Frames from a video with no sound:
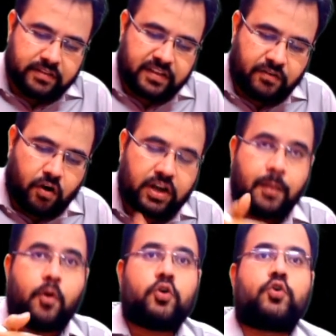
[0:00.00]
Sir, what
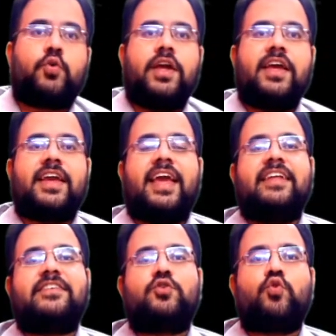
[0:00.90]
about today? Can I
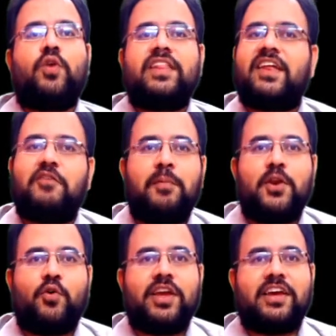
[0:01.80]
say today there will be
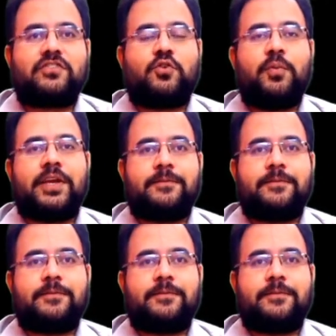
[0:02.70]
no years, no way,